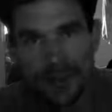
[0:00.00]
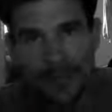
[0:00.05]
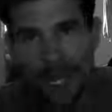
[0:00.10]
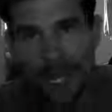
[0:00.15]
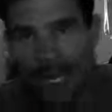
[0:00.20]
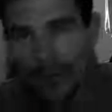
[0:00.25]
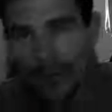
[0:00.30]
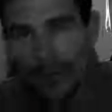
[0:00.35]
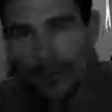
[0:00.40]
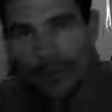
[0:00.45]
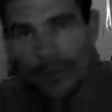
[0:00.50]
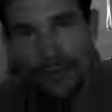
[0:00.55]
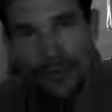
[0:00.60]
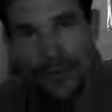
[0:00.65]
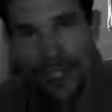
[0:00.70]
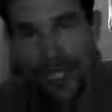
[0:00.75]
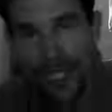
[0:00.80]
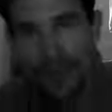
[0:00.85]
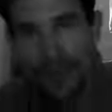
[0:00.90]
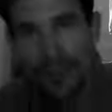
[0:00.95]
out of
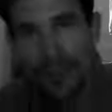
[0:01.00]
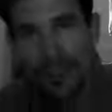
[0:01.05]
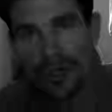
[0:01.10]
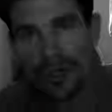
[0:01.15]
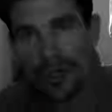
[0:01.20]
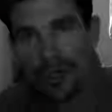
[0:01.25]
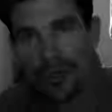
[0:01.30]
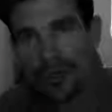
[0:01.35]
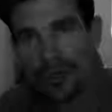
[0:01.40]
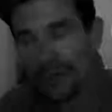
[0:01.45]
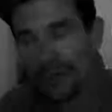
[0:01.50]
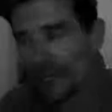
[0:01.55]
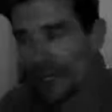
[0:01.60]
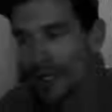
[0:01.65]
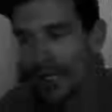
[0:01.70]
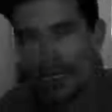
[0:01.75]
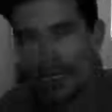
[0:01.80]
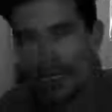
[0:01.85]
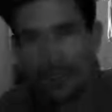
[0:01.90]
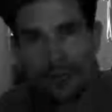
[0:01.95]
shape girl,
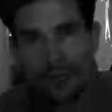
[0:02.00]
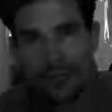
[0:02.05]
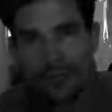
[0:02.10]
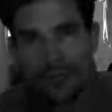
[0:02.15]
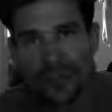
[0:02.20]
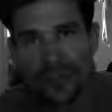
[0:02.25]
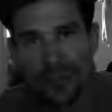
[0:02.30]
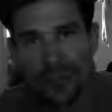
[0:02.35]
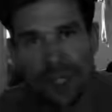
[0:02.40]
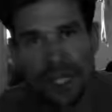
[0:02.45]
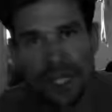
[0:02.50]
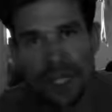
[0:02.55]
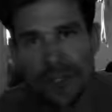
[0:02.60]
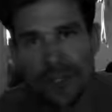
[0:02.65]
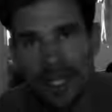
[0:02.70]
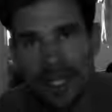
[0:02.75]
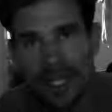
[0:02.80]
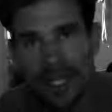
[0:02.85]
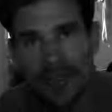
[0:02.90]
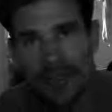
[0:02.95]
fucking steroid
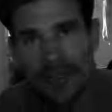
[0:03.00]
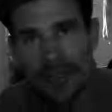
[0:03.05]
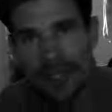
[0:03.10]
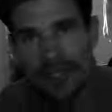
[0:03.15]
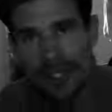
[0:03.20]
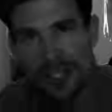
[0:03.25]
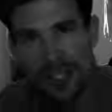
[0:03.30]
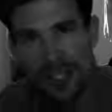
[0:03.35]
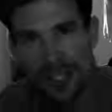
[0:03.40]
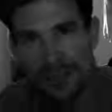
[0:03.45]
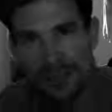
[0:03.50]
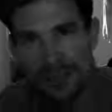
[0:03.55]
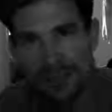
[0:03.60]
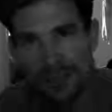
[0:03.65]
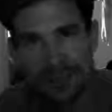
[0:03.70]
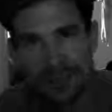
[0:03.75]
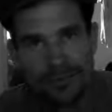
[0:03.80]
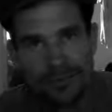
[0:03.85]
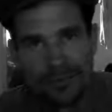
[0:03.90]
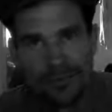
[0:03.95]
heads at the gym,
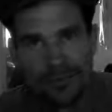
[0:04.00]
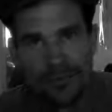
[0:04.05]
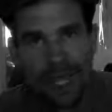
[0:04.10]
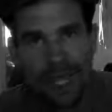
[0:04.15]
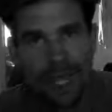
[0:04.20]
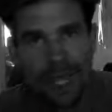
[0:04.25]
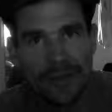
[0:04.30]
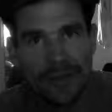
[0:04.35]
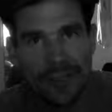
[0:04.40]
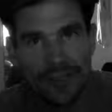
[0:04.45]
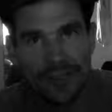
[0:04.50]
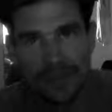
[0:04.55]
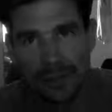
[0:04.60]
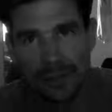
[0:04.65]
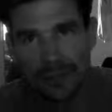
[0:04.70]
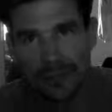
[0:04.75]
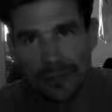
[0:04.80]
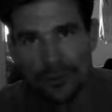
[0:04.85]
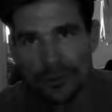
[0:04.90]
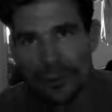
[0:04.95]
starving
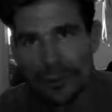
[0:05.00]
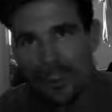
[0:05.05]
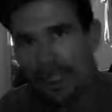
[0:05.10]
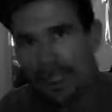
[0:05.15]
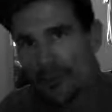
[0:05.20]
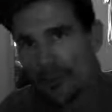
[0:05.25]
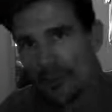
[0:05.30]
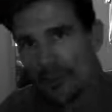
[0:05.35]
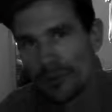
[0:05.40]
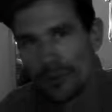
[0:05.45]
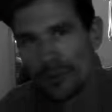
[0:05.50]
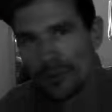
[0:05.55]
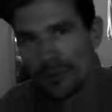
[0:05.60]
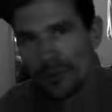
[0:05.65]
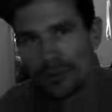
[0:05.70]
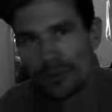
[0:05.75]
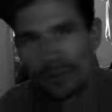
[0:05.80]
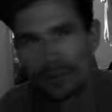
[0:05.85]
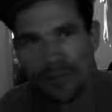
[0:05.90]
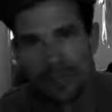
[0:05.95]
herself, using
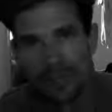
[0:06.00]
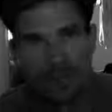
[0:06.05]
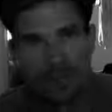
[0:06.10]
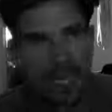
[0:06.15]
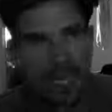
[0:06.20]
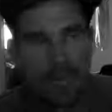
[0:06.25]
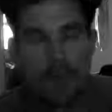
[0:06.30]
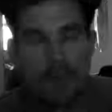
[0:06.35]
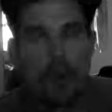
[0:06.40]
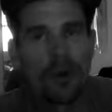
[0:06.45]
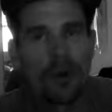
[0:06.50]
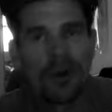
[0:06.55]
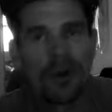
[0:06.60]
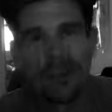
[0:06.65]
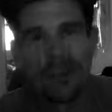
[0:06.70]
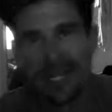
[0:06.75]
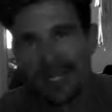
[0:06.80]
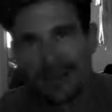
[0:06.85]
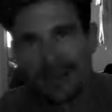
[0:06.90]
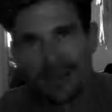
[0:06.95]
clenbuterol, in more
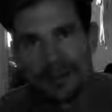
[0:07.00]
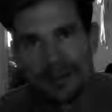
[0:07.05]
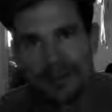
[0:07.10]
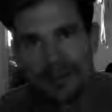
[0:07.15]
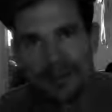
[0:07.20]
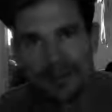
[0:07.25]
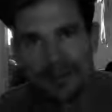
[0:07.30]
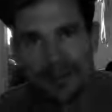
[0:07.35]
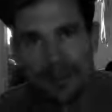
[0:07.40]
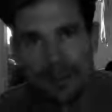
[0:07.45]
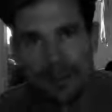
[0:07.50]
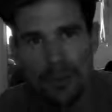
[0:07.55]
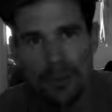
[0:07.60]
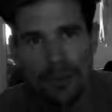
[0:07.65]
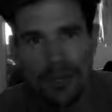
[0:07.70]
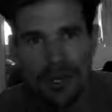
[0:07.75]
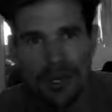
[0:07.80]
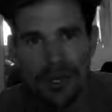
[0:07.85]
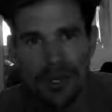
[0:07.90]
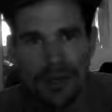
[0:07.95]
debt in more
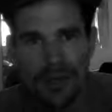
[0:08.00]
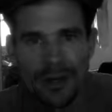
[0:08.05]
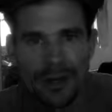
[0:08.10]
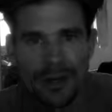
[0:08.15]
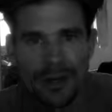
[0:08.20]
debt.